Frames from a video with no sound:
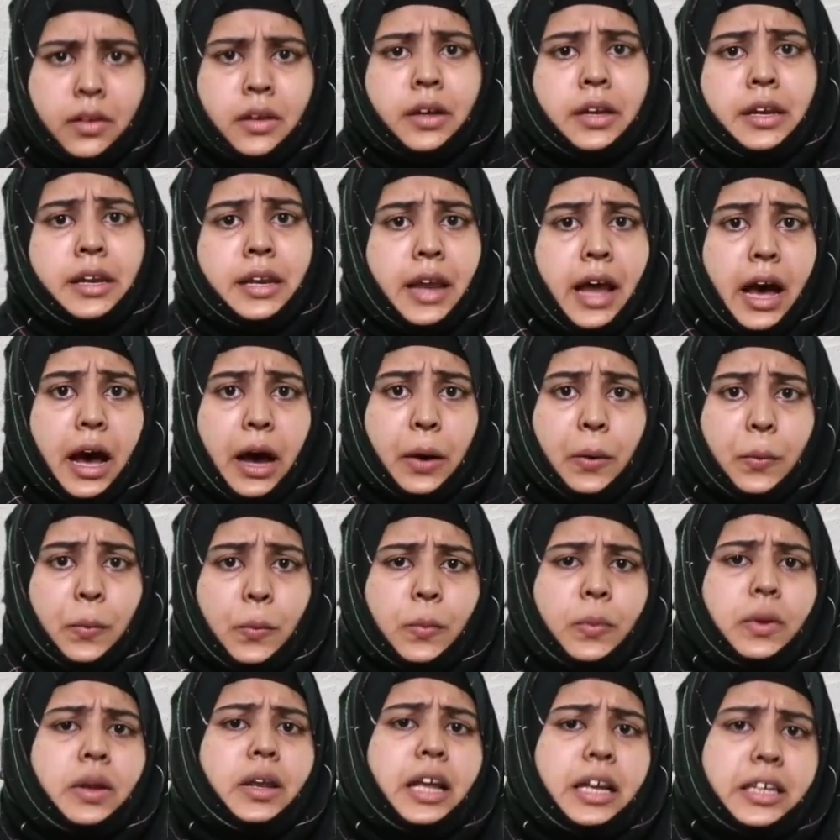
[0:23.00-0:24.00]

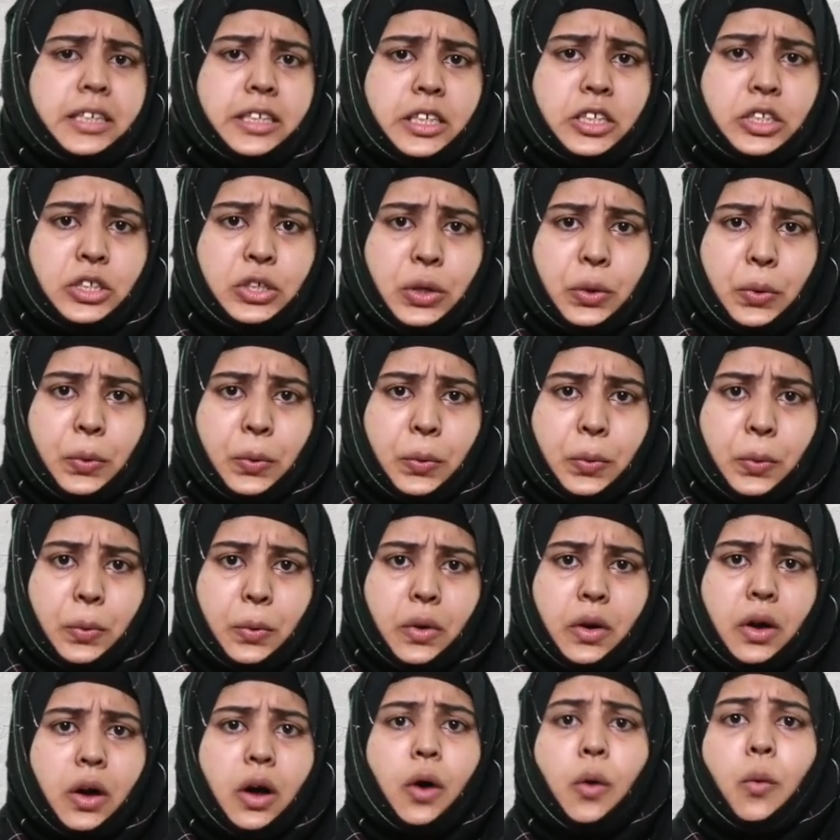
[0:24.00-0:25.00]
Now, let us know
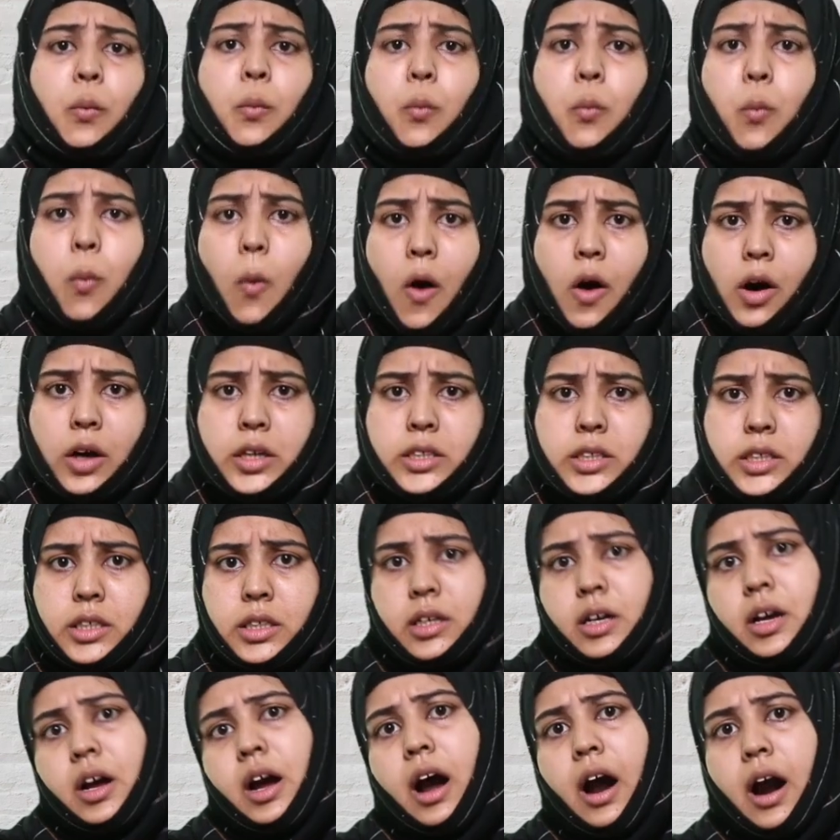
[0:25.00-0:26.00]
what
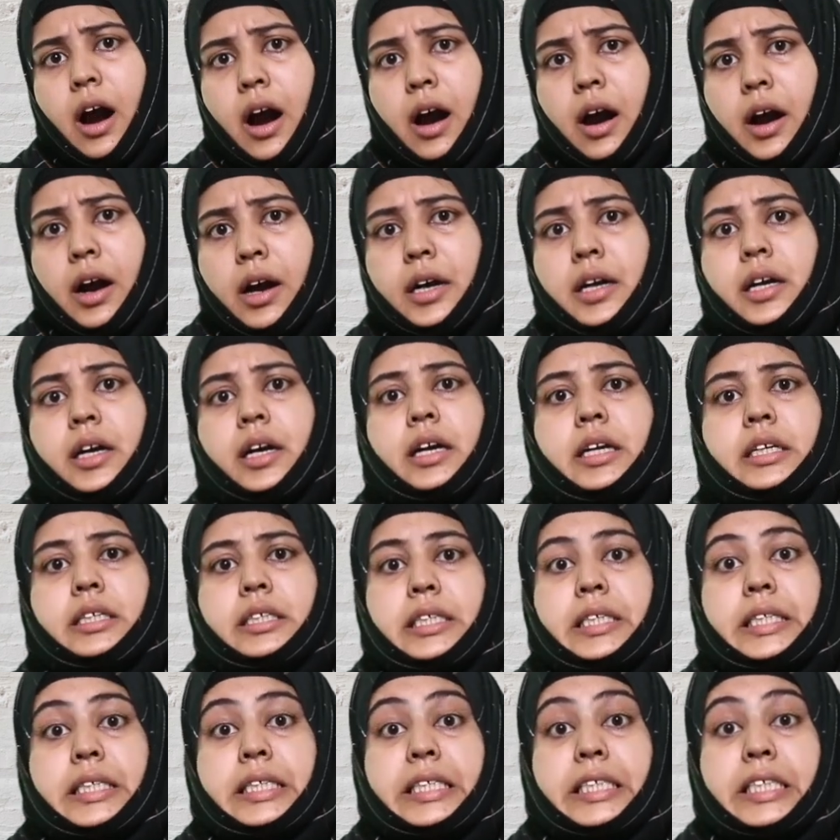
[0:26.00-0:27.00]
are
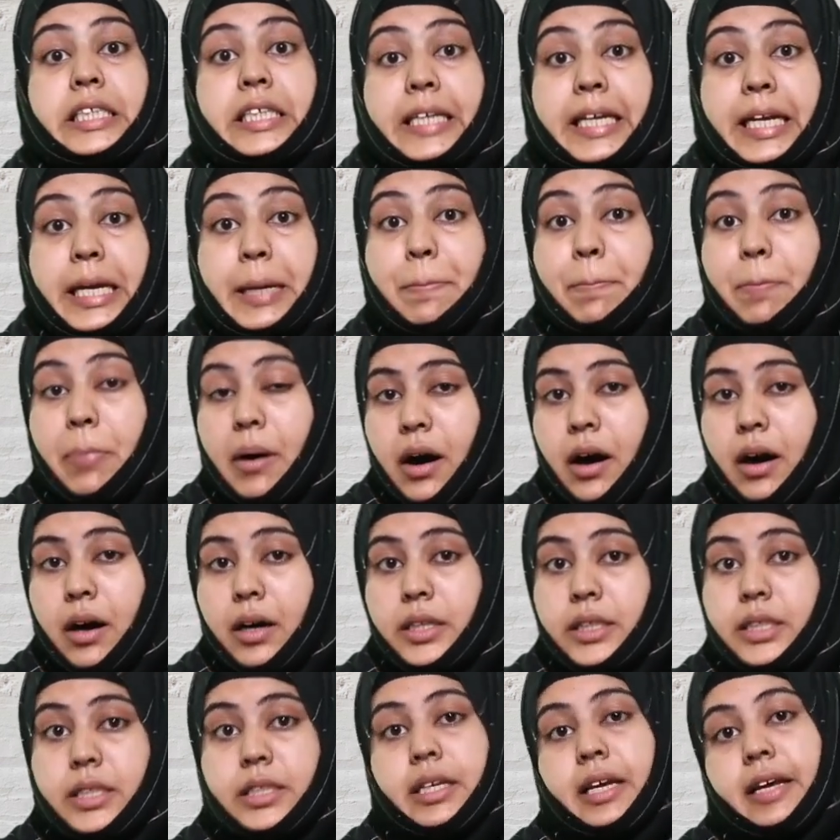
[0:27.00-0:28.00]
the three
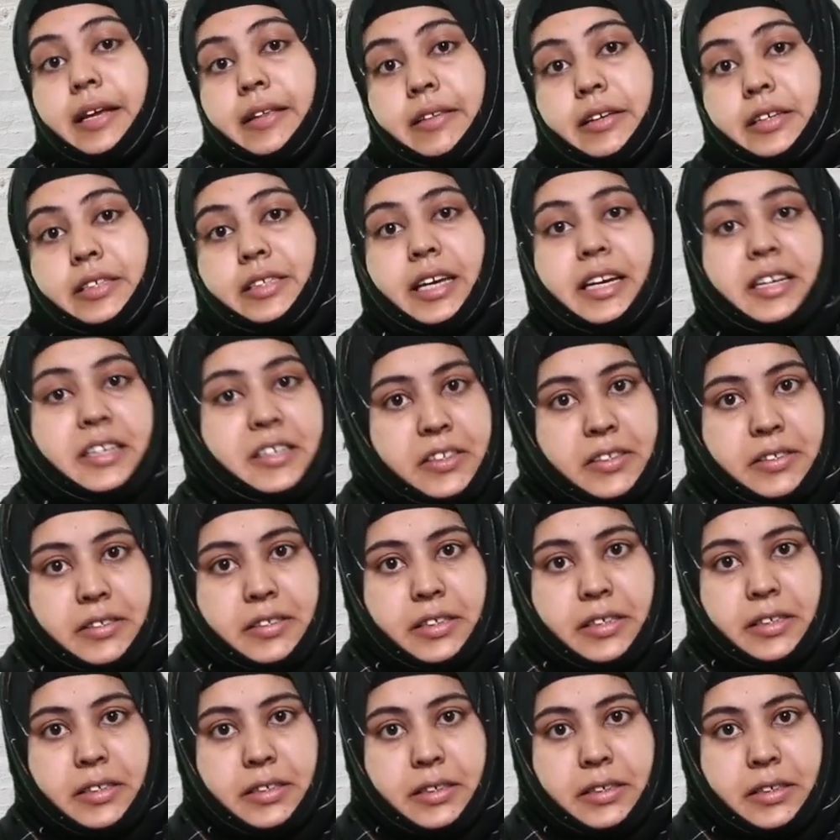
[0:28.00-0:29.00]
parts in the
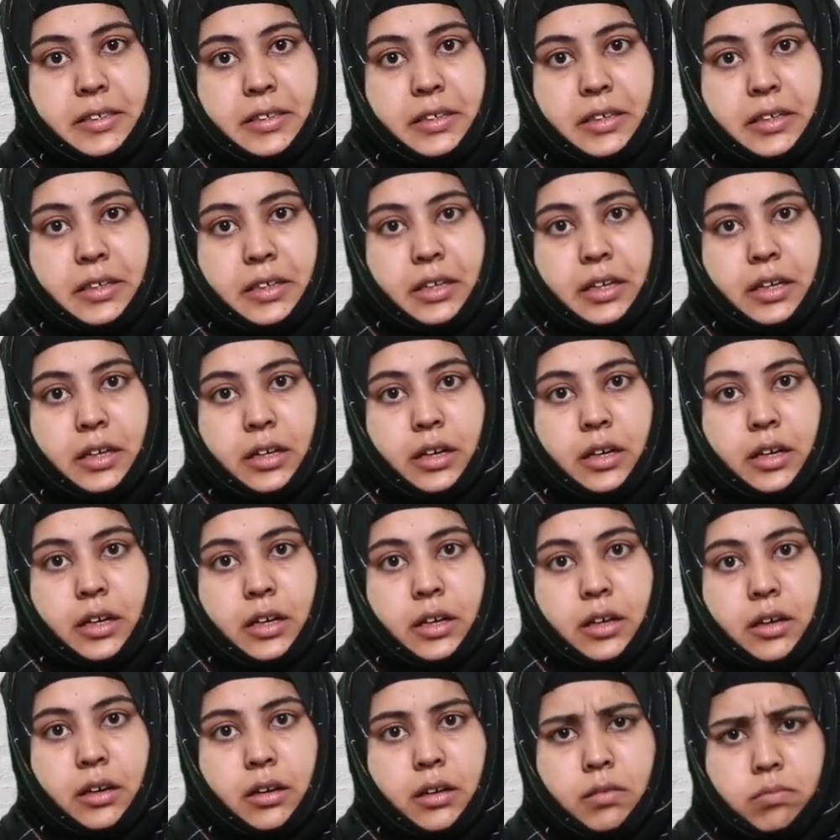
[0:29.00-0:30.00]
sentences.
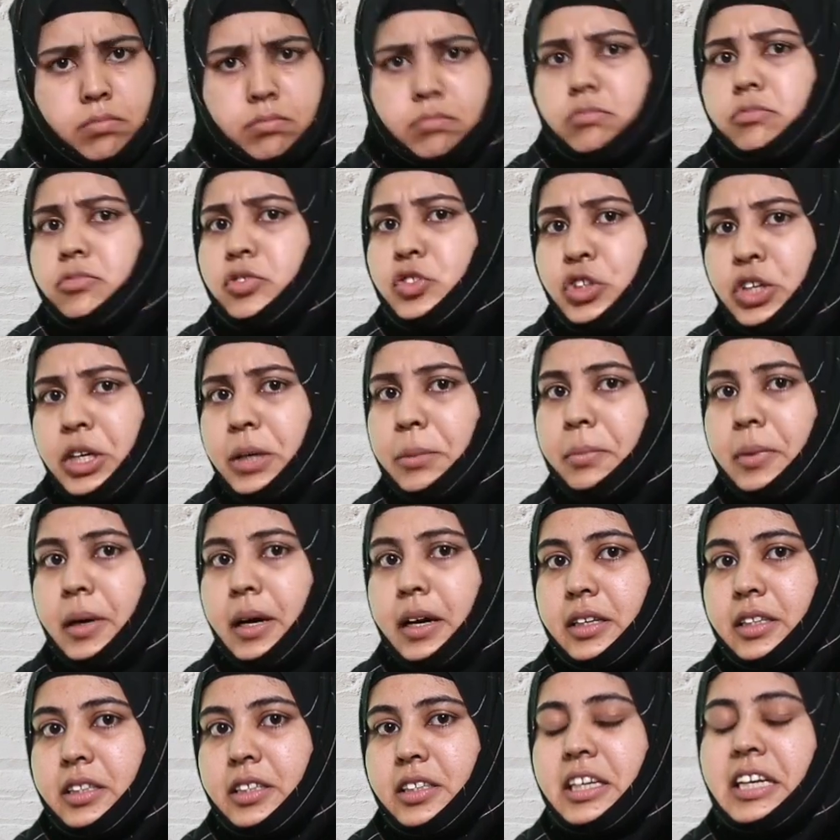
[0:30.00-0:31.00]
Three
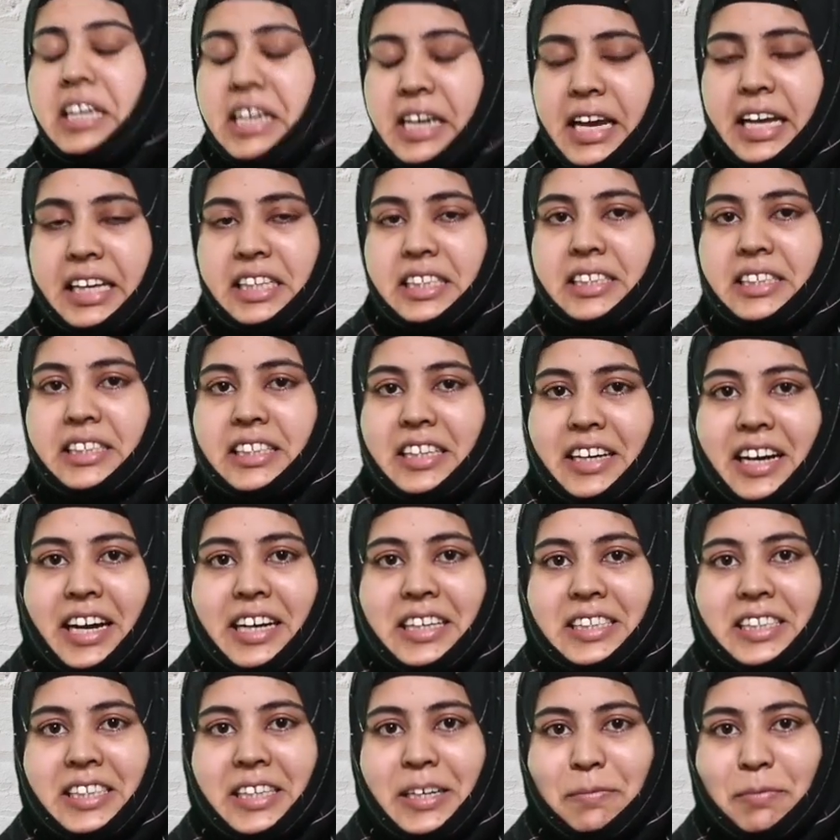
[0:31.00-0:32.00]
parts. Yes, there
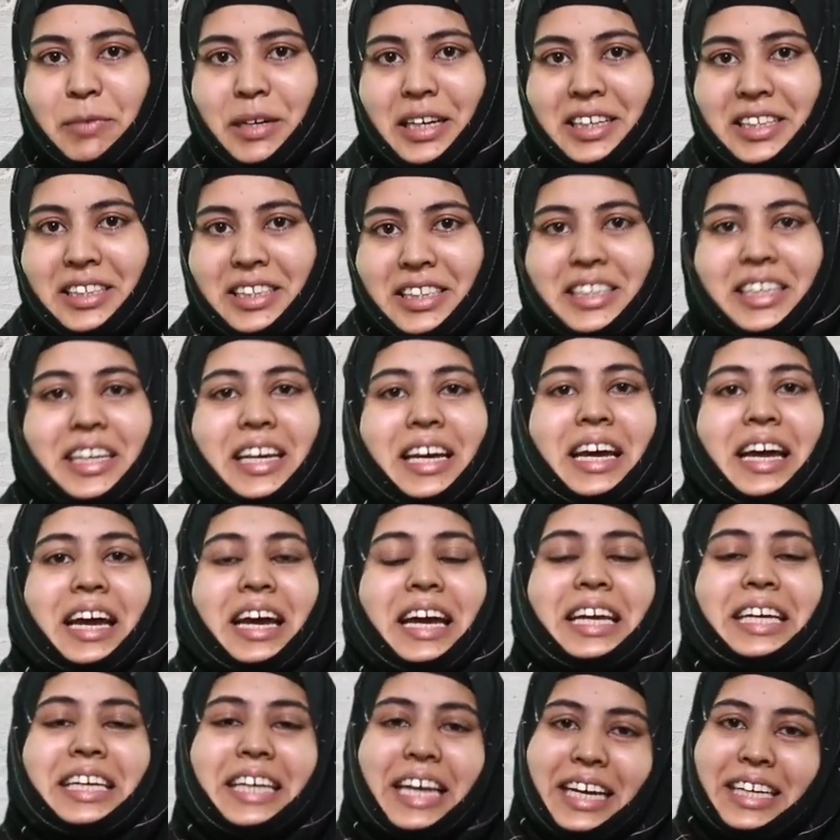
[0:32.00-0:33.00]
are three parts.
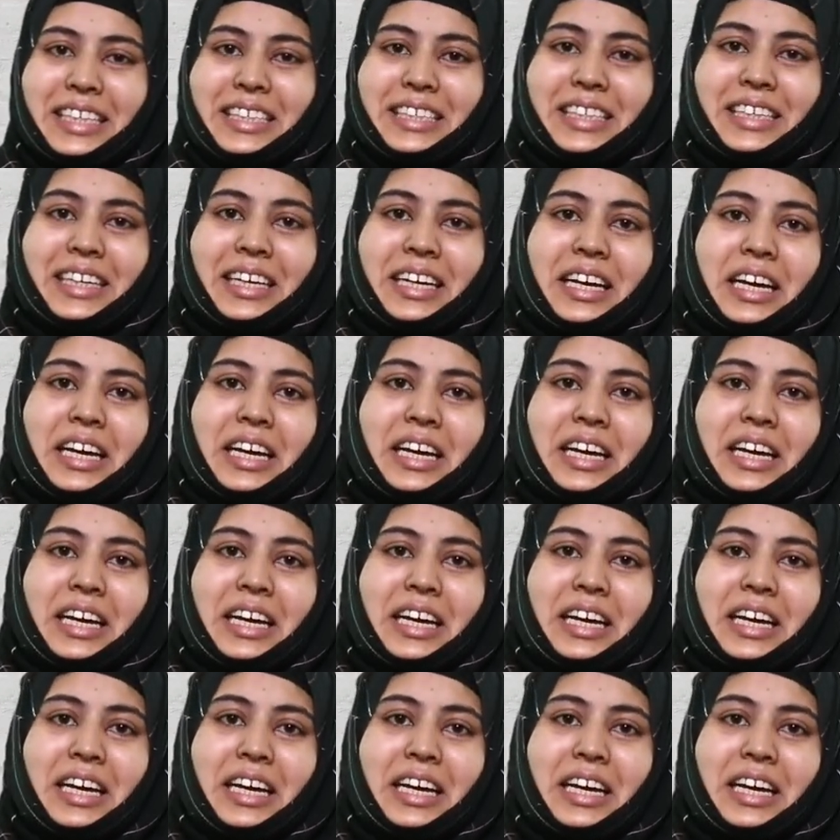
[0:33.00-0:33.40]
Yes.